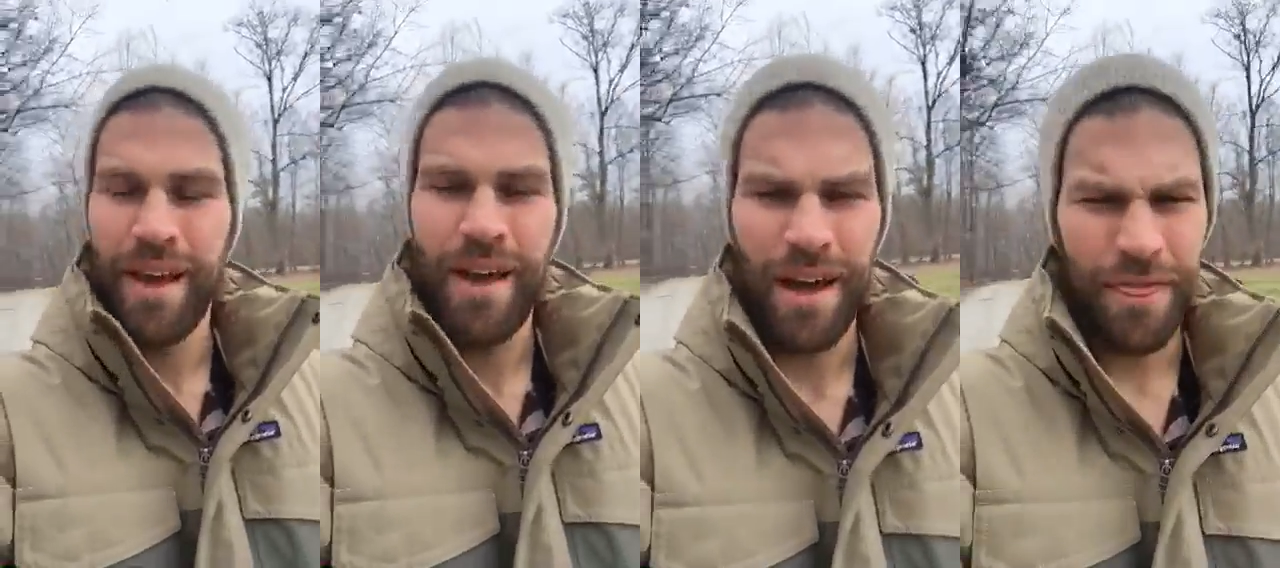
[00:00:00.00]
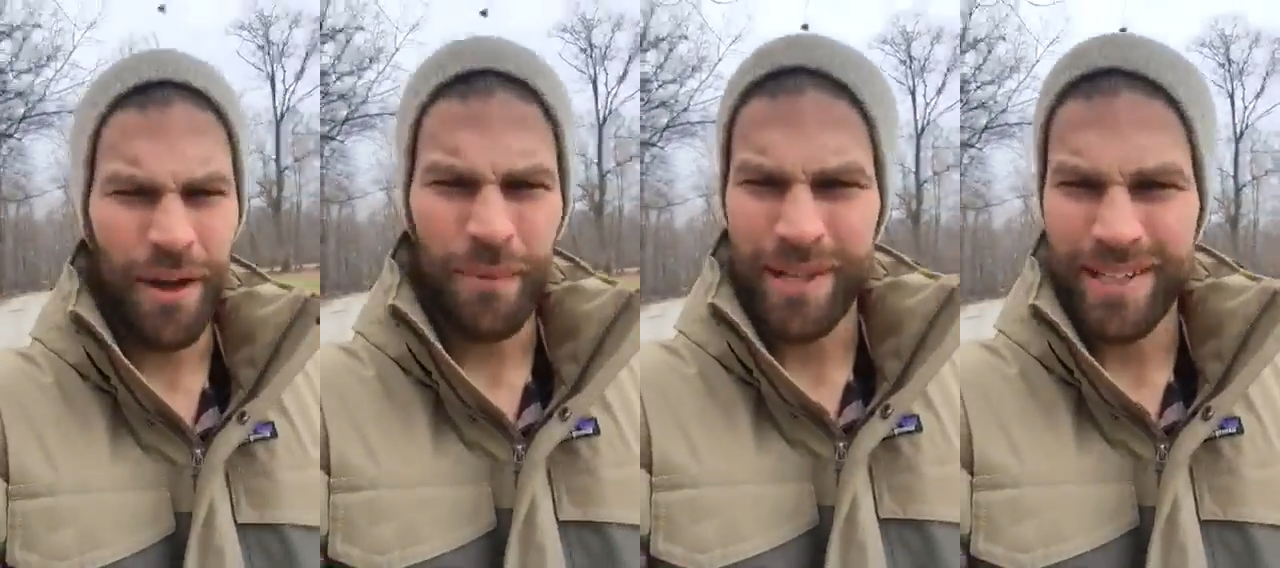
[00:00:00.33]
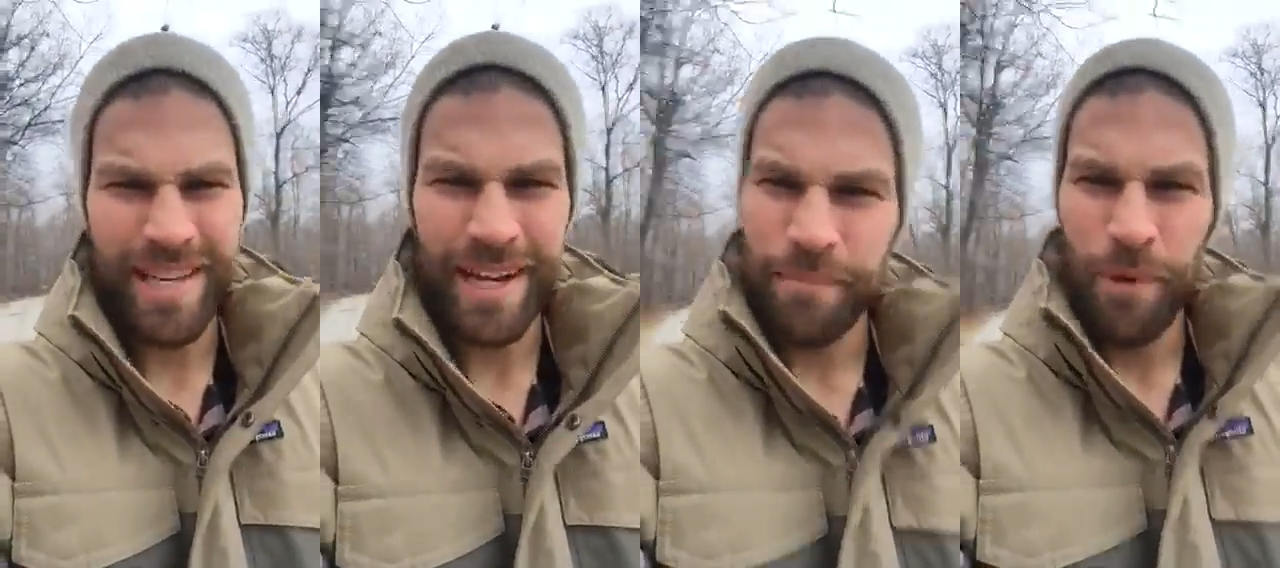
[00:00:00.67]
I thought we could
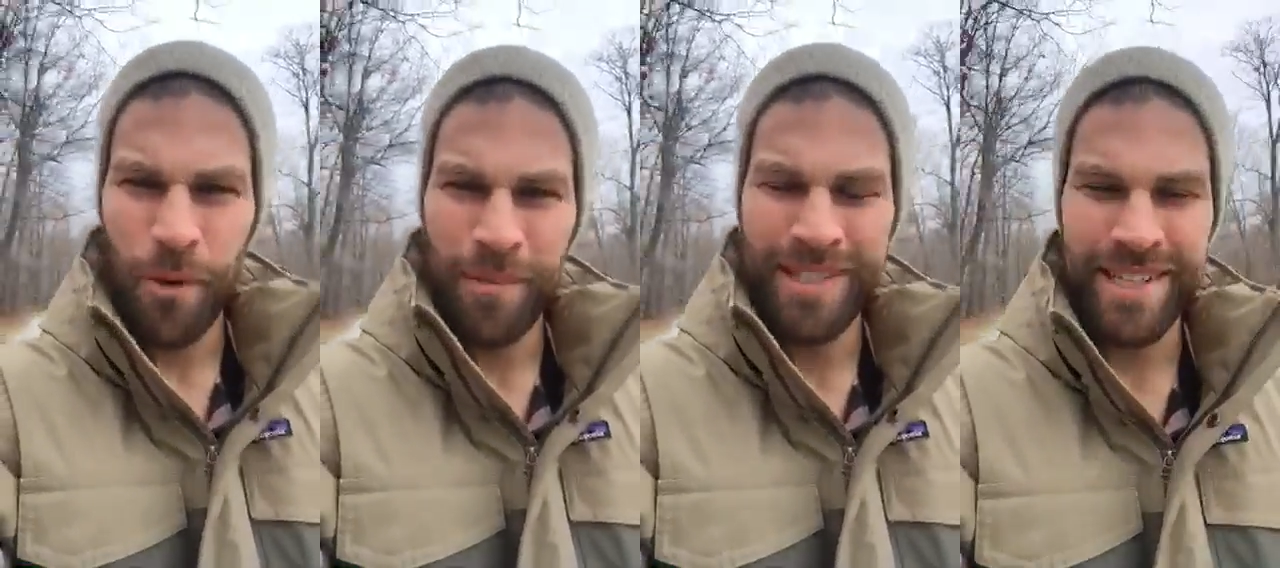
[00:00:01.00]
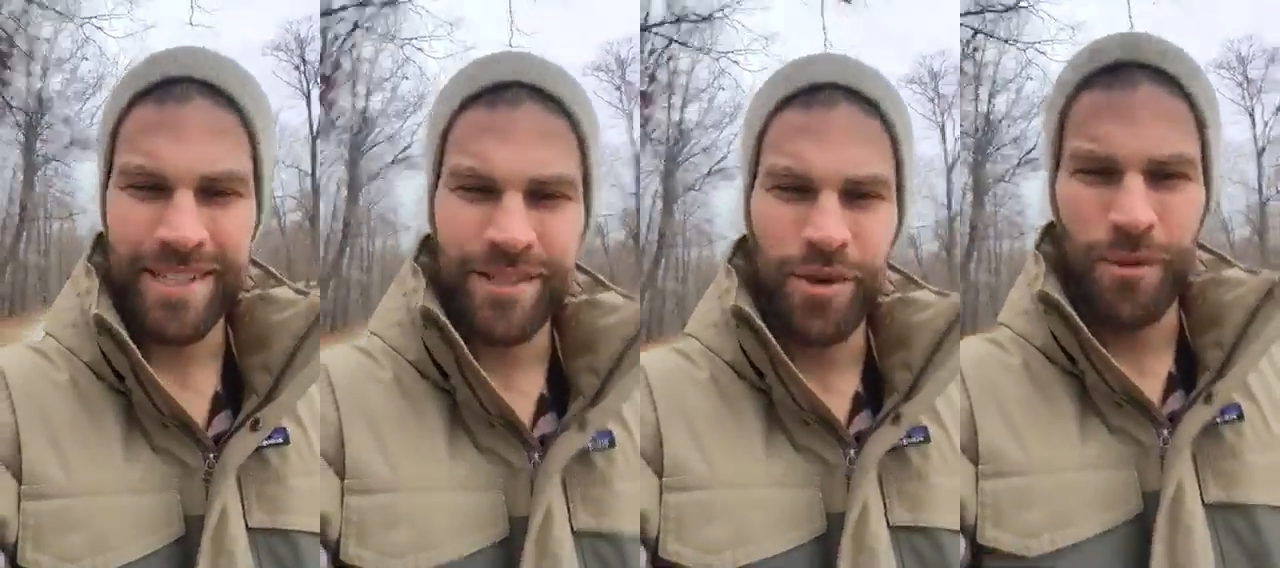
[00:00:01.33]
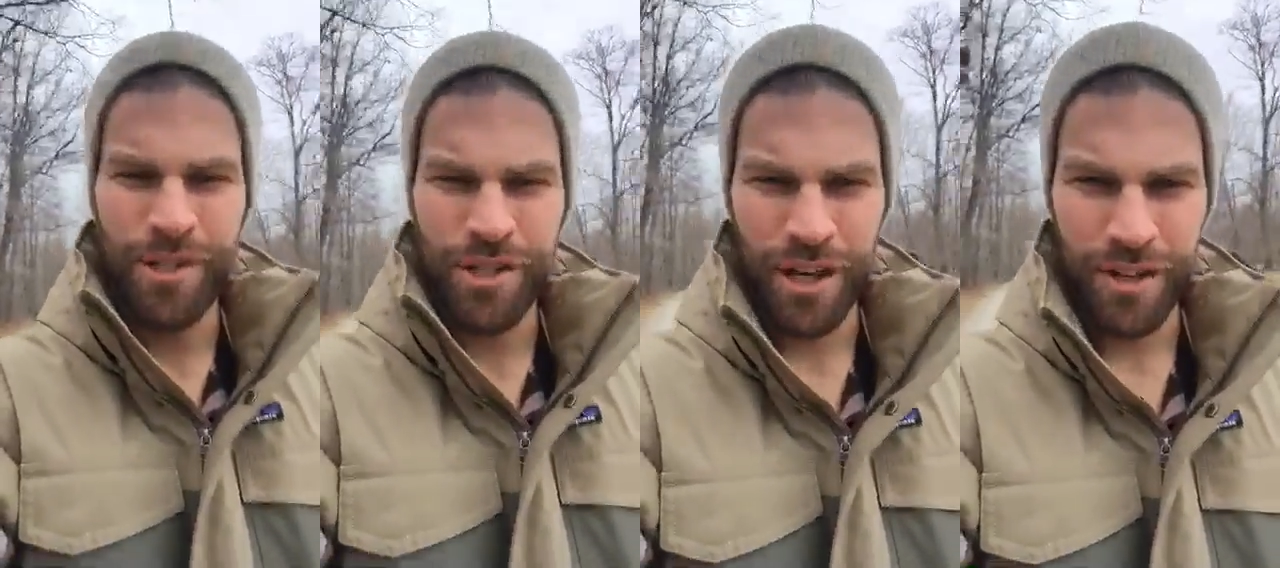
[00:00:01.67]
take a moment to get to know
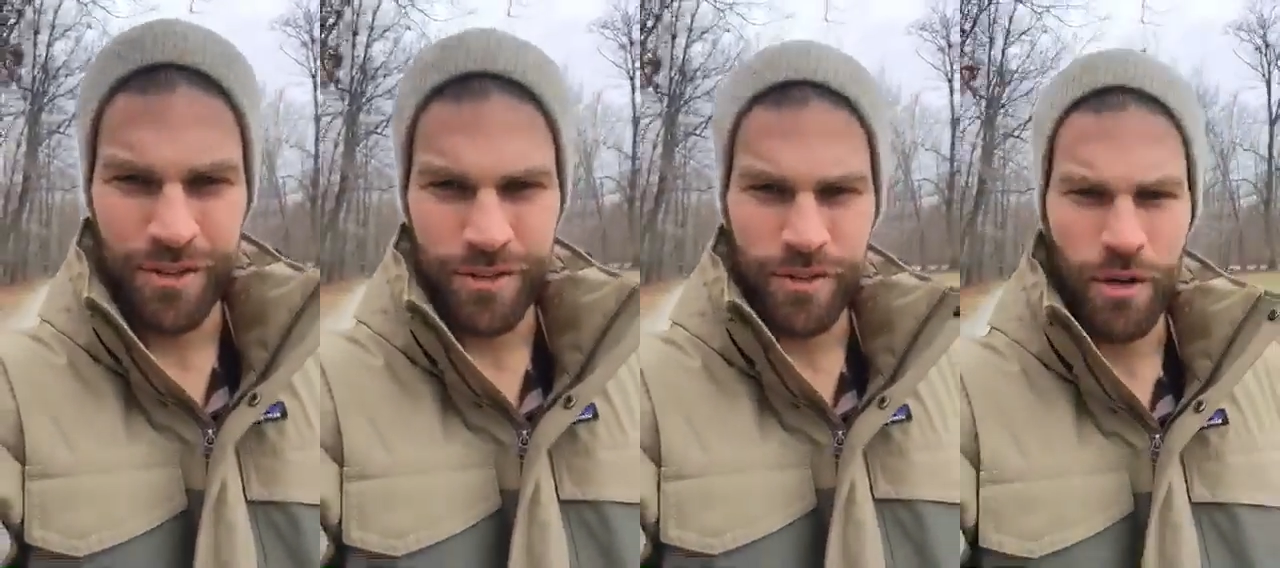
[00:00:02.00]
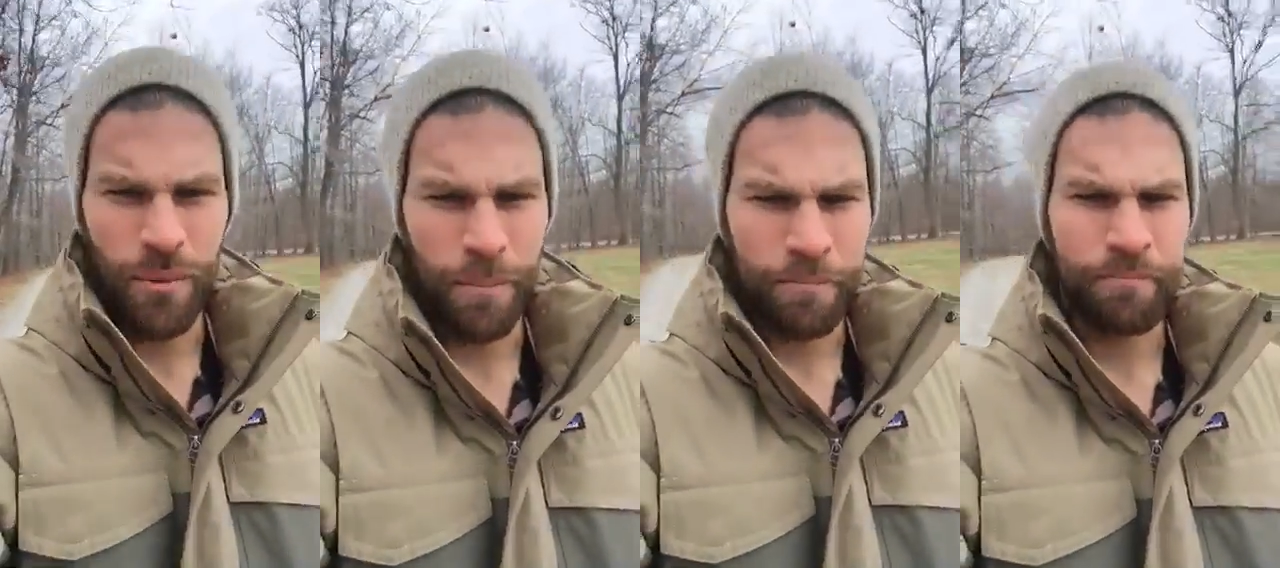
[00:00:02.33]
each other, and so